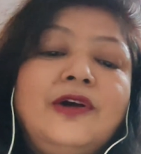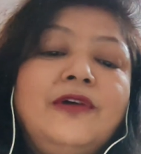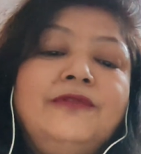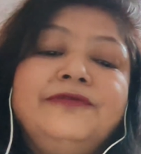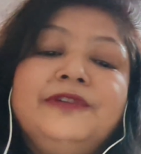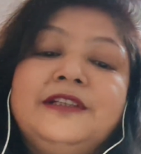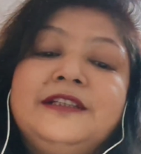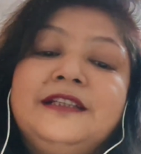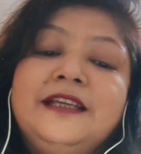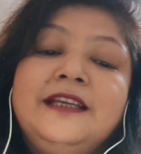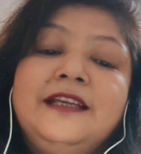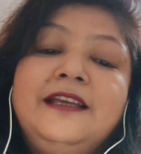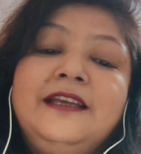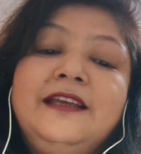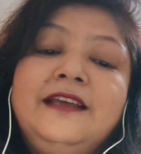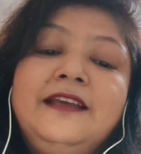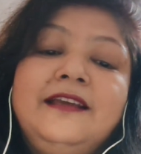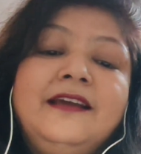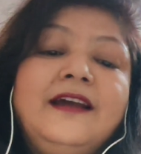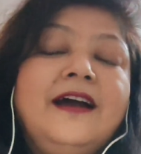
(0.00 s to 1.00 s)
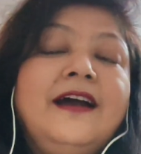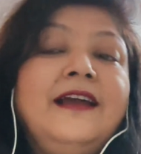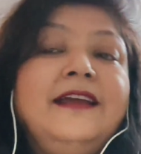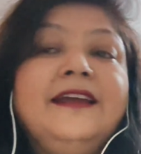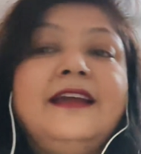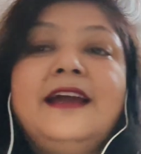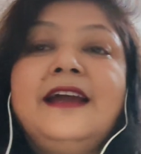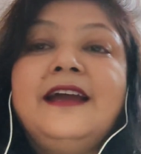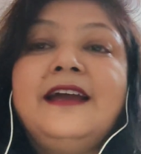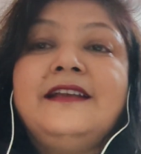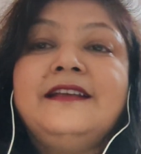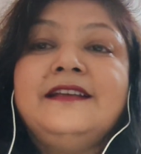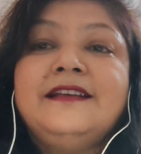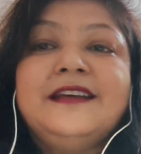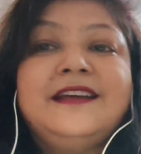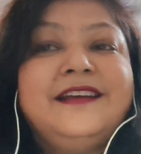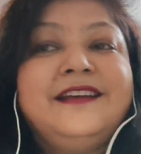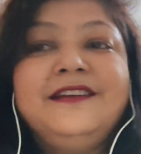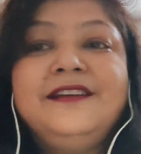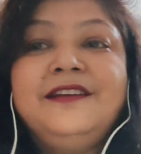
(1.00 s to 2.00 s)
of a day I had
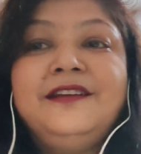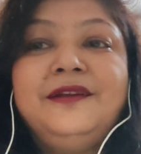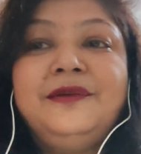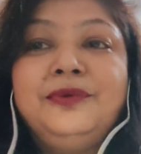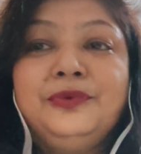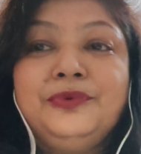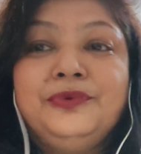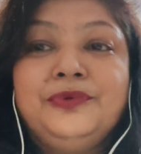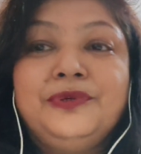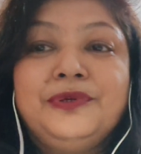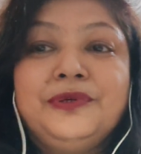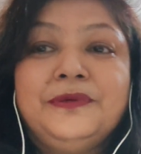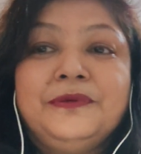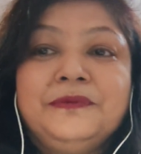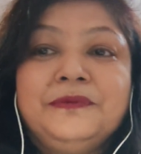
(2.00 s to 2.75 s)
viewed.